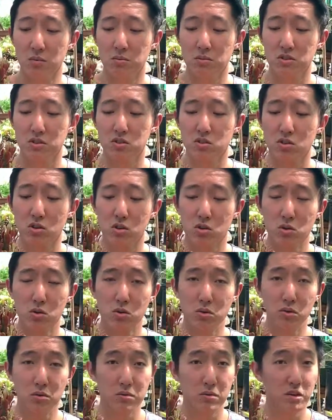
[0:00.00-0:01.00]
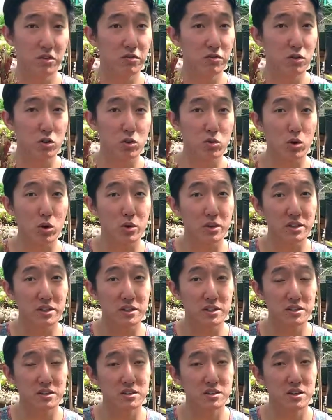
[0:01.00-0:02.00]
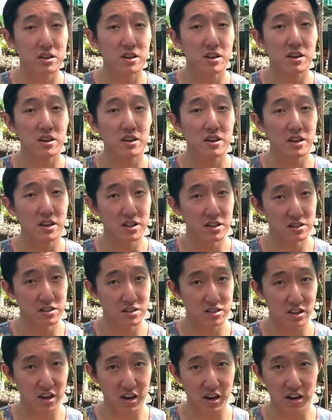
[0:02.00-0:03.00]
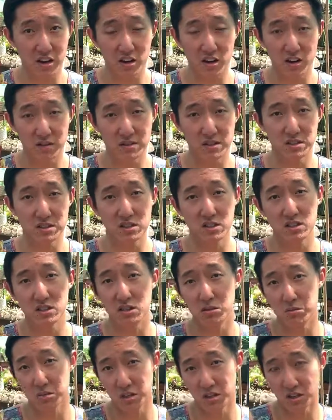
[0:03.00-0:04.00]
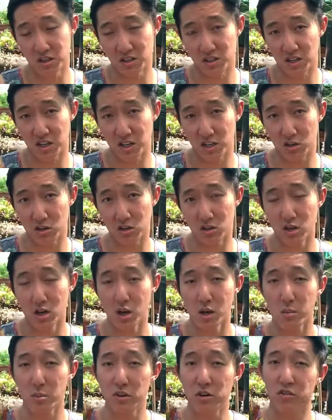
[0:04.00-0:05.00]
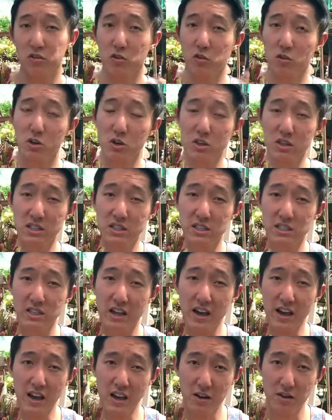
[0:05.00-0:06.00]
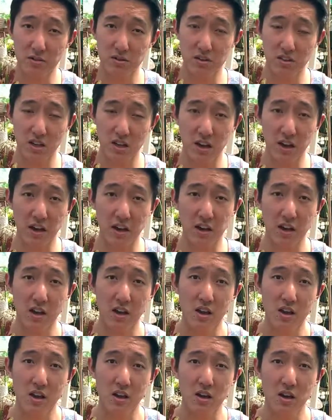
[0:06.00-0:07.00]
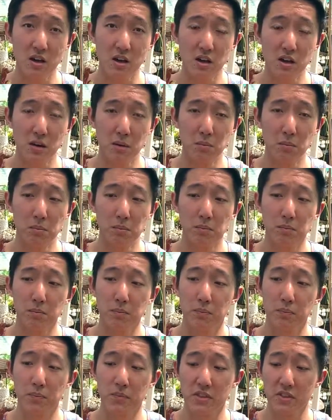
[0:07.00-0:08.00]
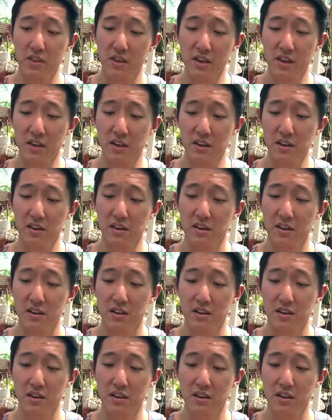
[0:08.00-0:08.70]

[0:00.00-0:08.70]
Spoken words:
So if you're growing this inside, obviously it's going to be in a container, but if you're growing this outside, then